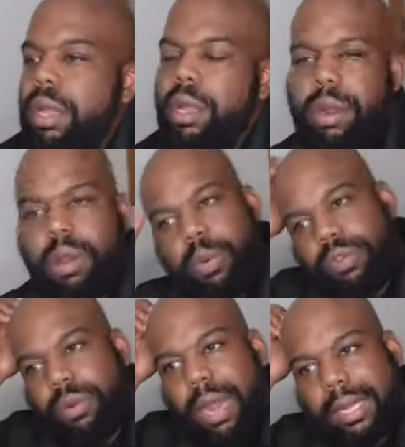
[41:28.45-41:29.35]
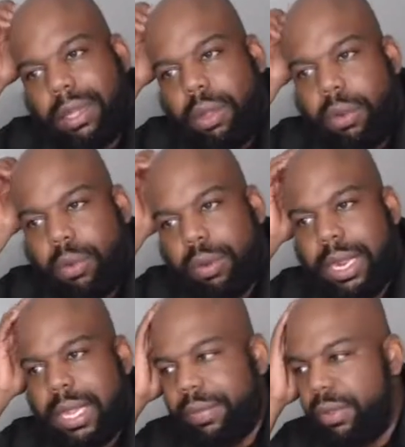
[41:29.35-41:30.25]
Would you like to own
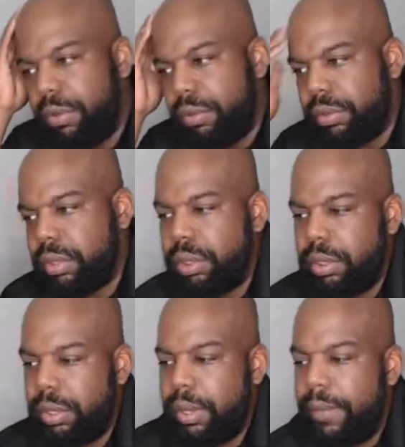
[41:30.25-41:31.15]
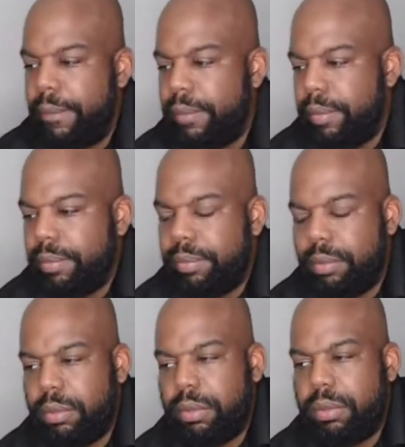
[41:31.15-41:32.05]
any of those?
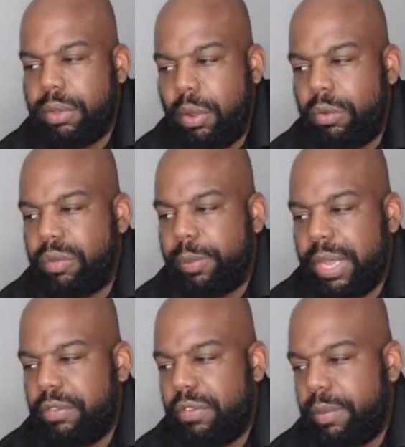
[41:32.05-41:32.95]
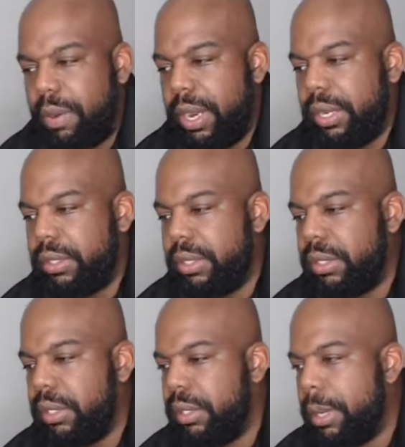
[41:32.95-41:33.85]
Those are P&G brands.
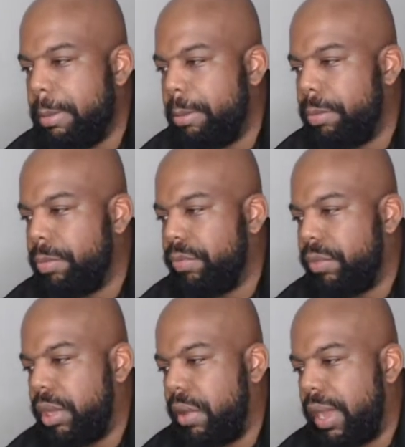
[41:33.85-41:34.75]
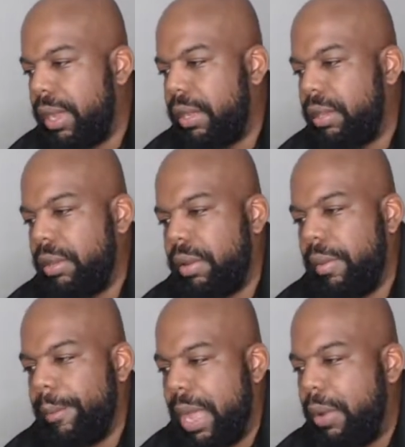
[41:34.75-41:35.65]
All right.
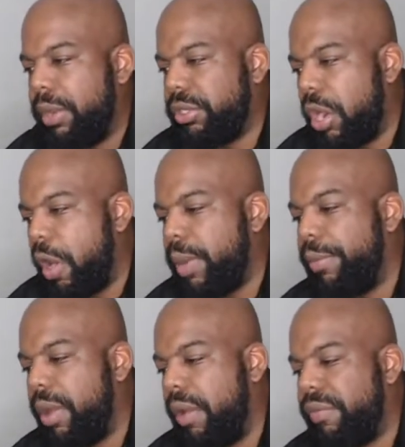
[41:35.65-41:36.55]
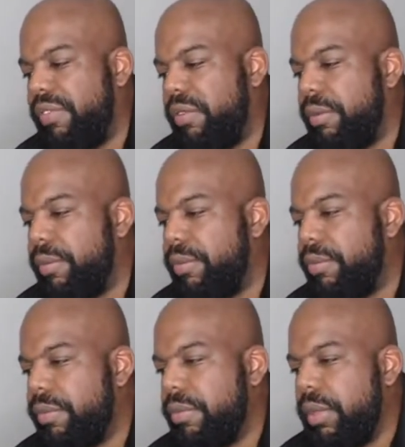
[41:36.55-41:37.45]
Bounty, Charmin, Puffs,
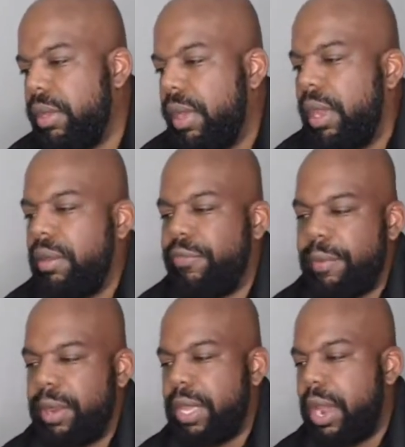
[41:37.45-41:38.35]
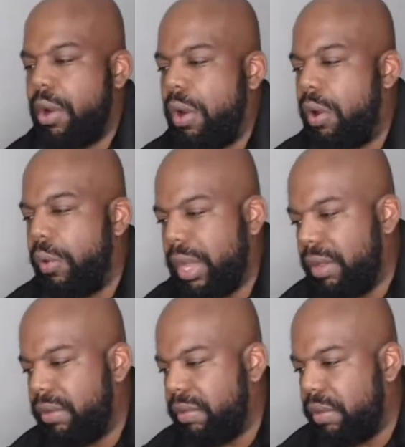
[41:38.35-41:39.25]
and Feminine Care
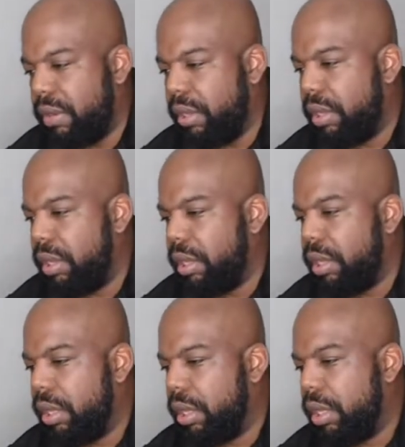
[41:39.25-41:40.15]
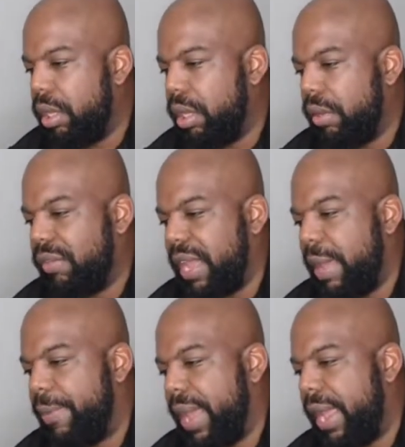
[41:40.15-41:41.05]
Always,
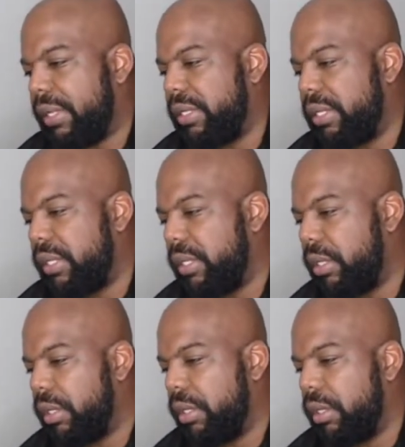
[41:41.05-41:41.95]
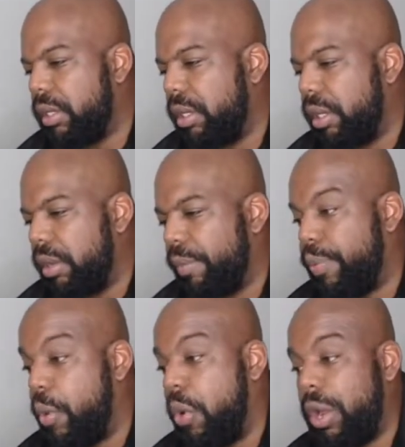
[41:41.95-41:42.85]
Tampax,
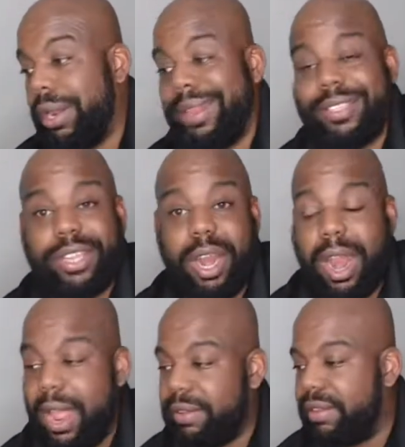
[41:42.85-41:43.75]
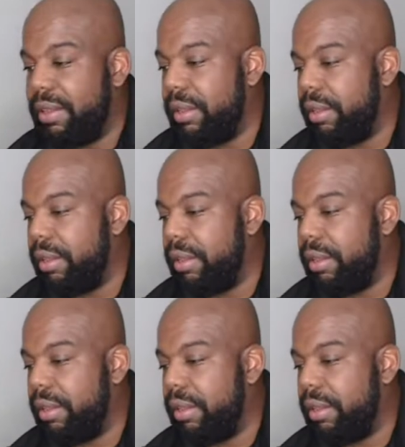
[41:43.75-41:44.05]
Braun, Gillette,